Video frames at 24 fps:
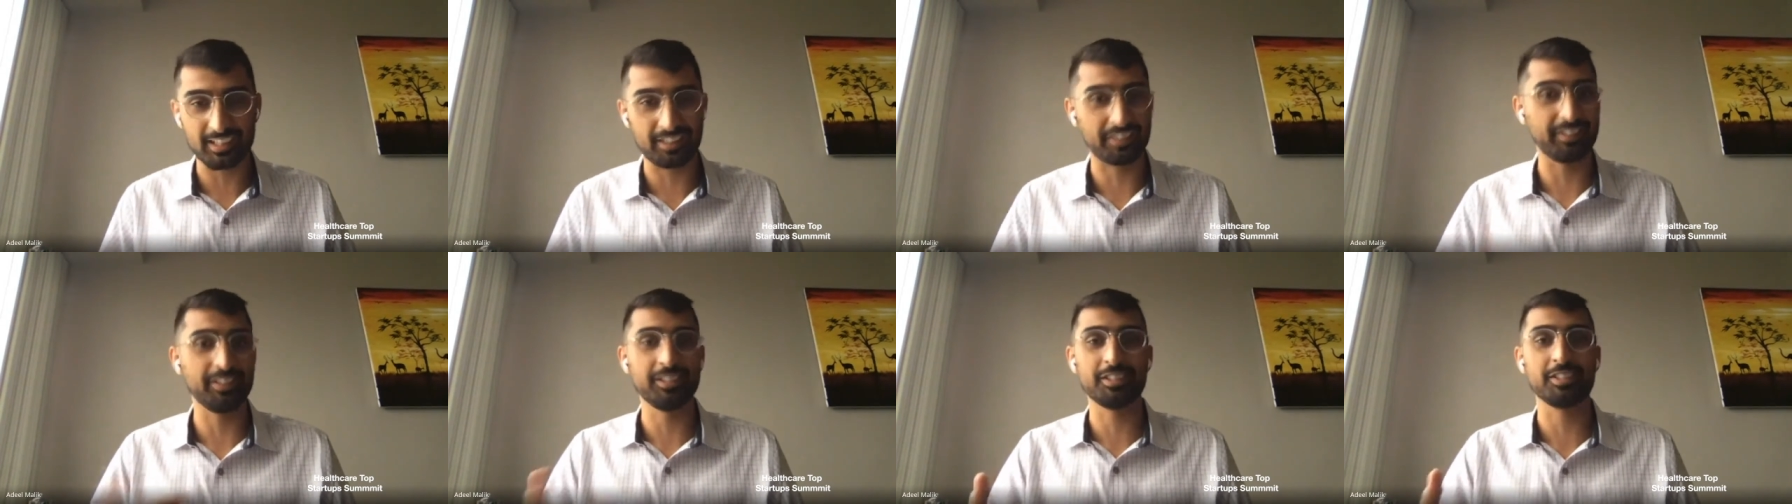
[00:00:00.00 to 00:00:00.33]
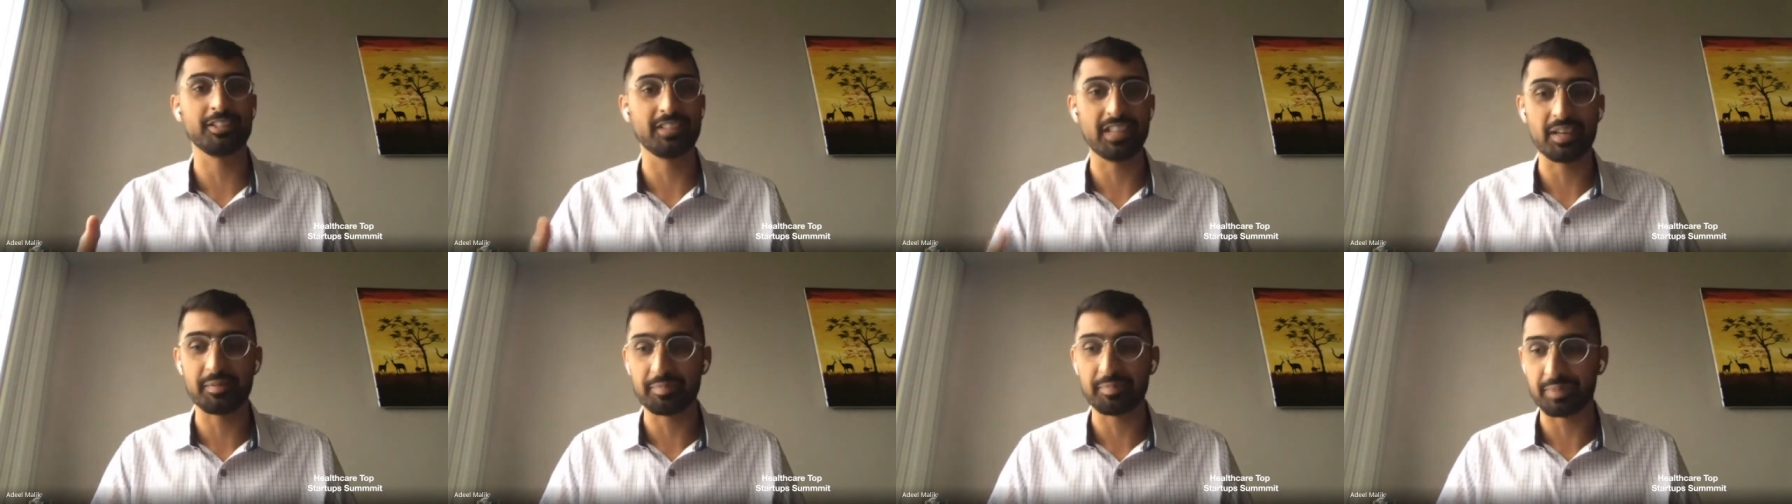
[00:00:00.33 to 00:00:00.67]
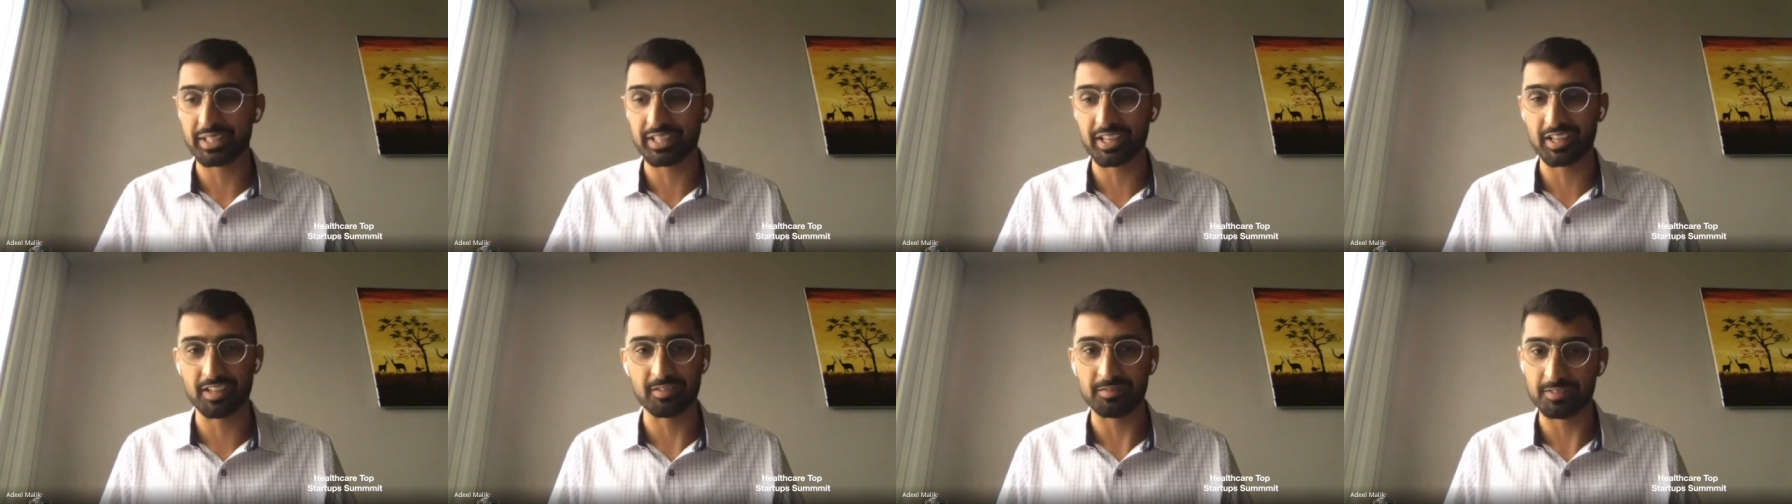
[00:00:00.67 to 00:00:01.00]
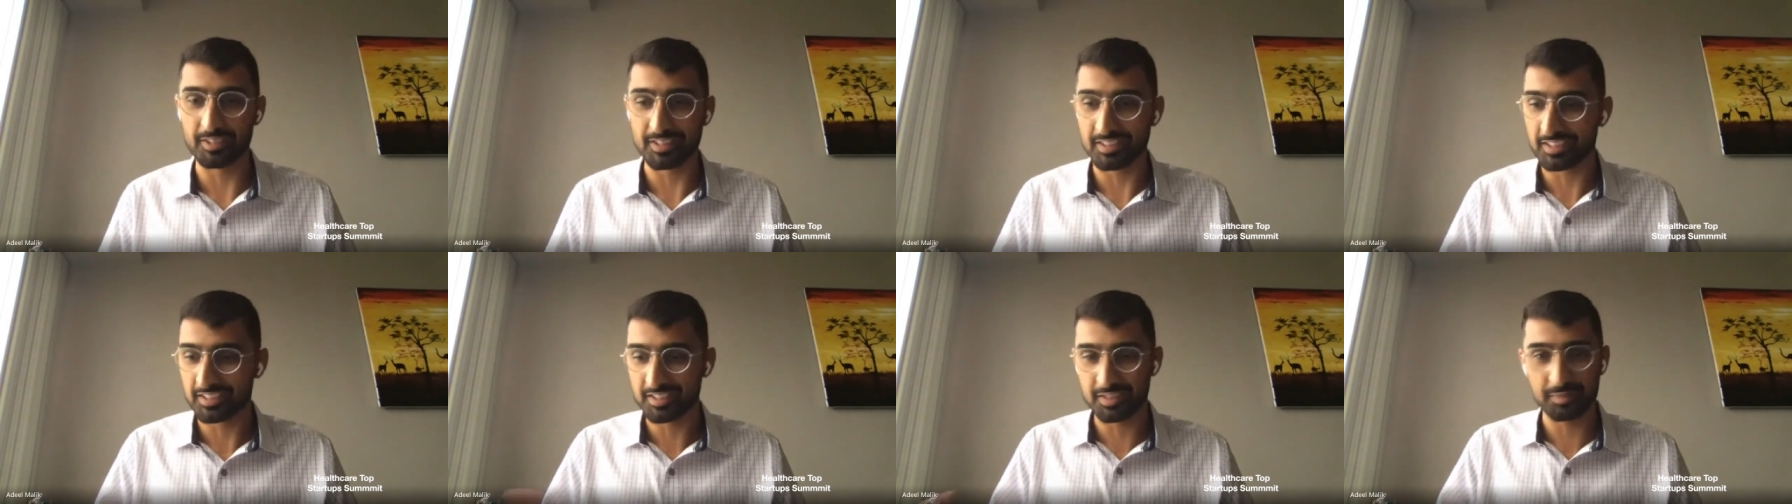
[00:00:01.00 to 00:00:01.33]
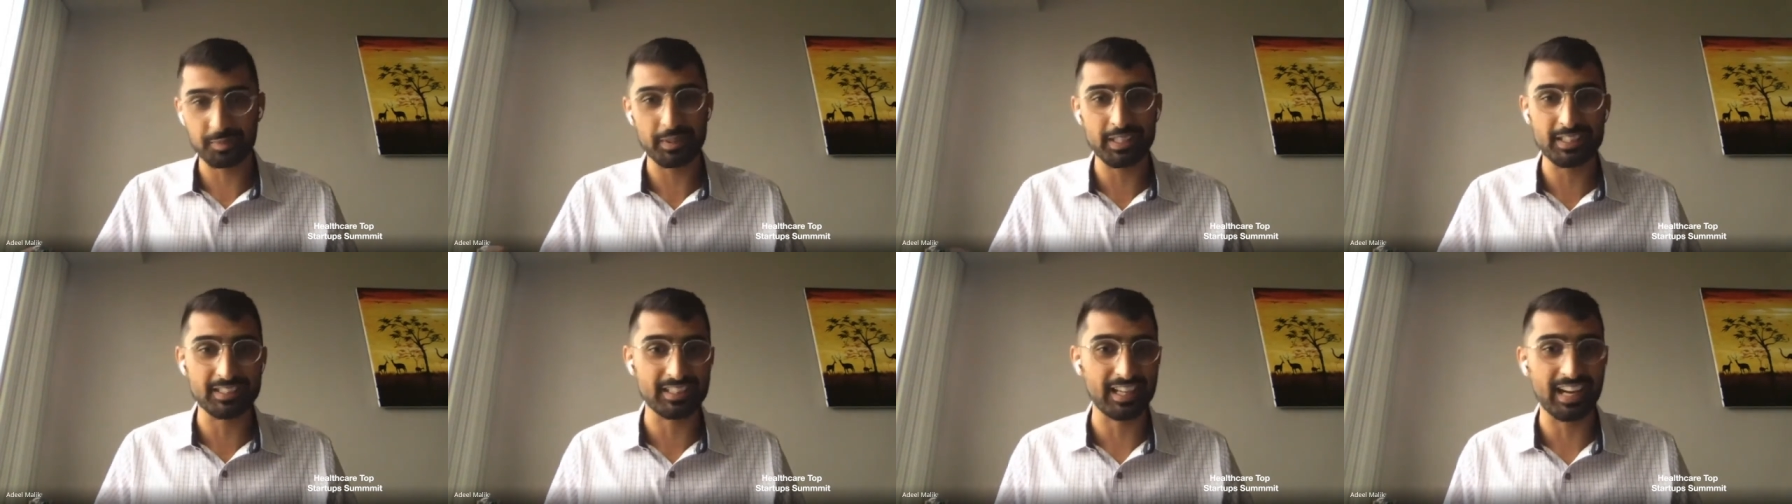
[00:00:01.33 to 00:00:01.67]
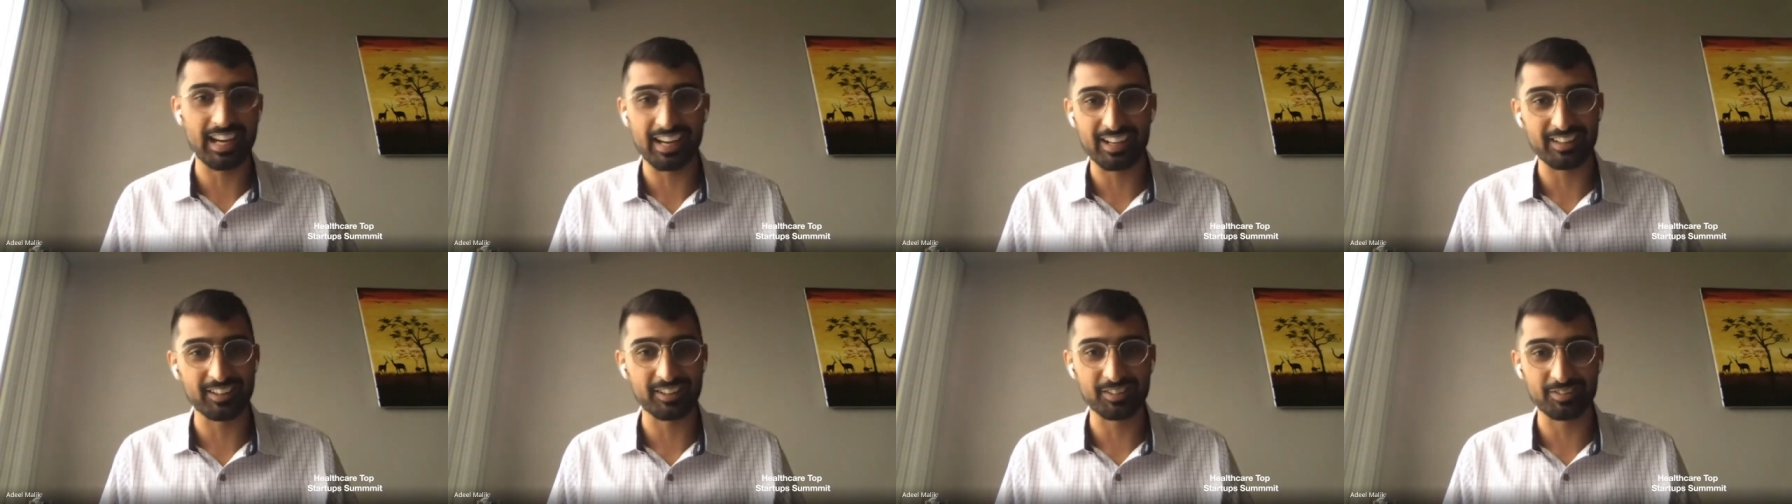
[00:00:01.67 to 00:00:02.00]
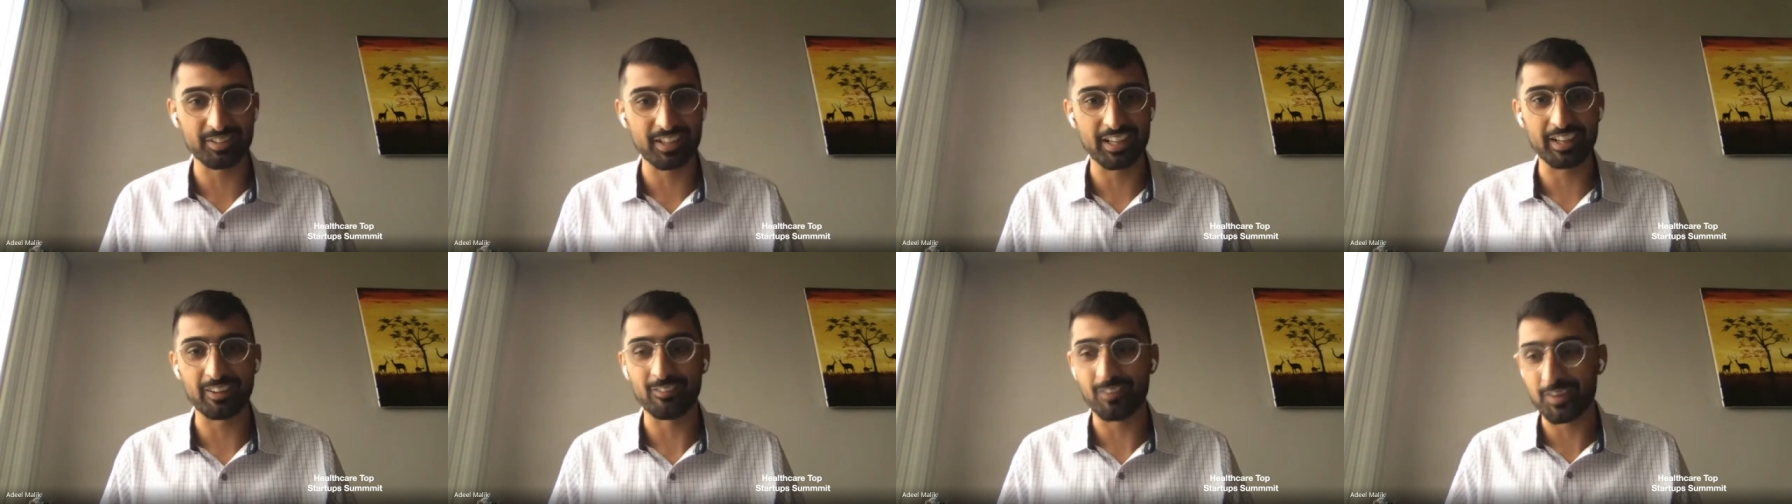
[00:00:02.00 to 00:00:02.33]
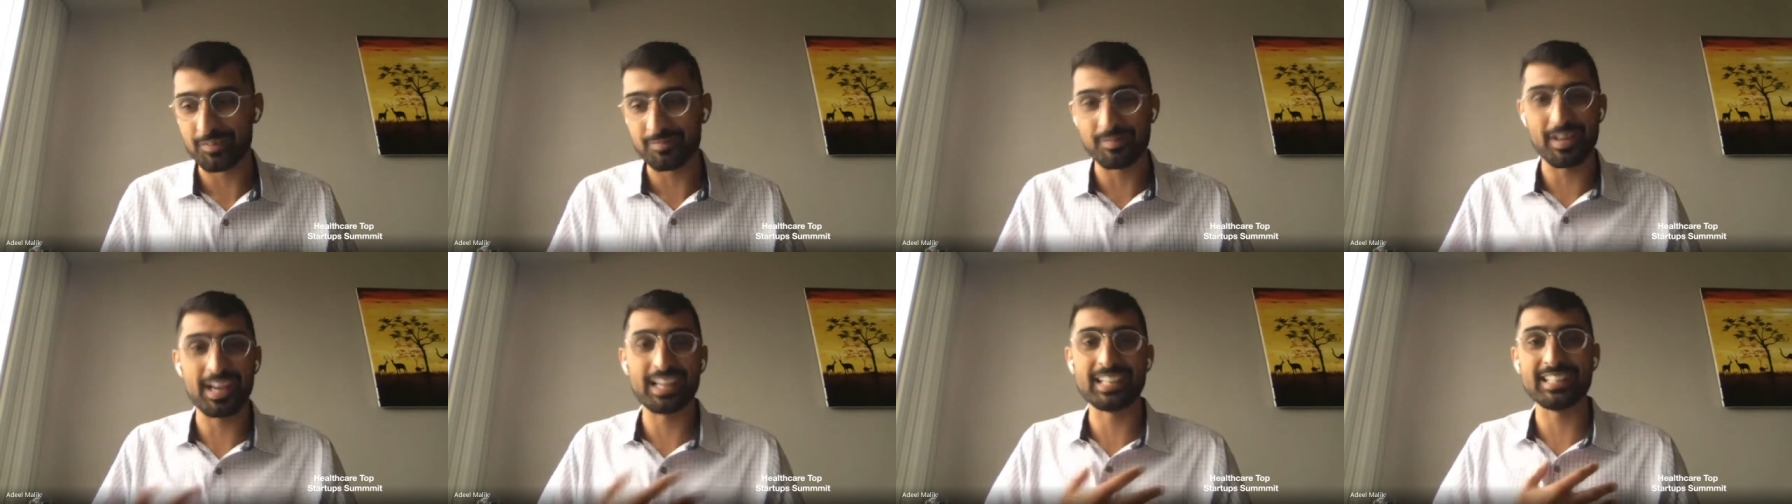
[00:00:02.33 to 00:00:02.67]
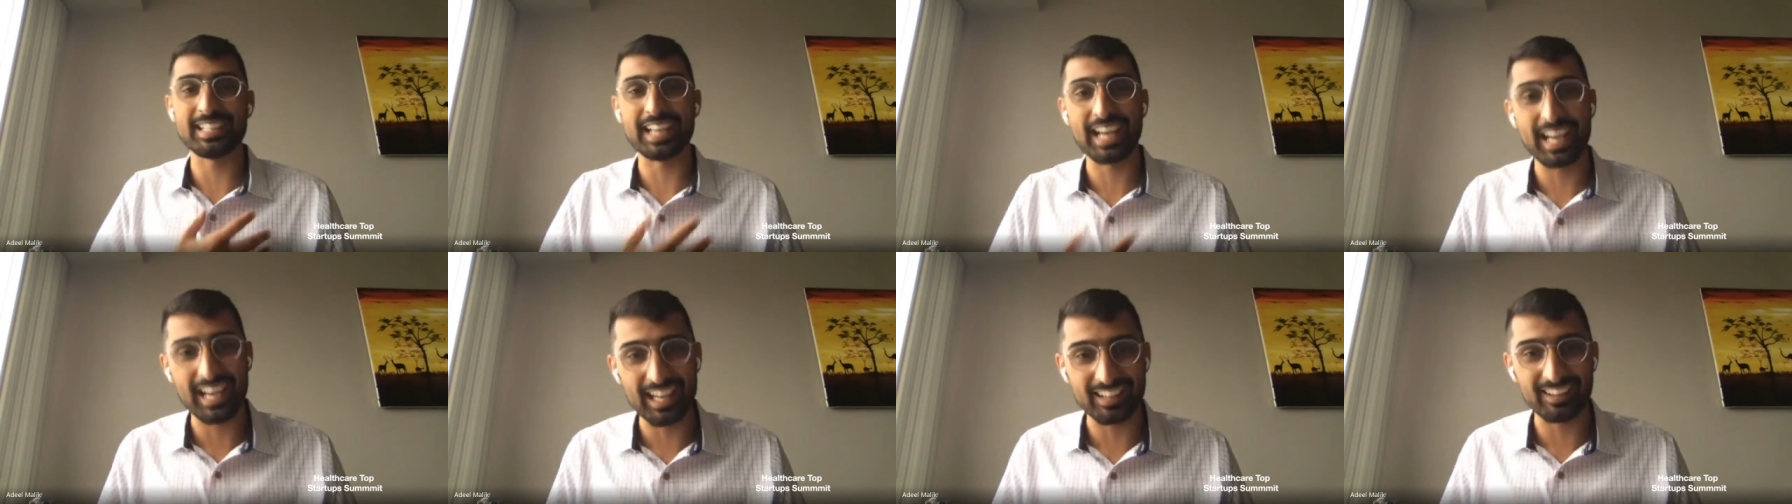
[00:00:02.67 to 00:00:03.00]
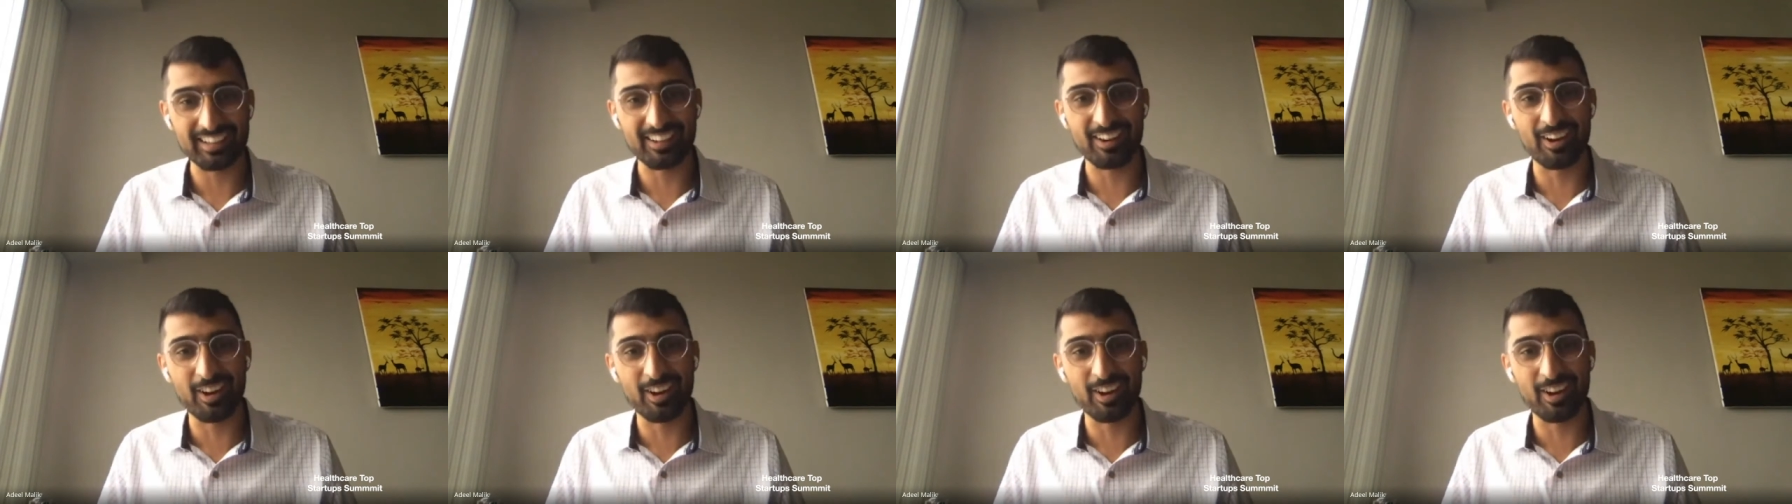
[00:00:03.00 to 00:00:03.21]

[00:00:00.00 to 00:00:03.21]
Clearstep becomes the speed dial of like what my dad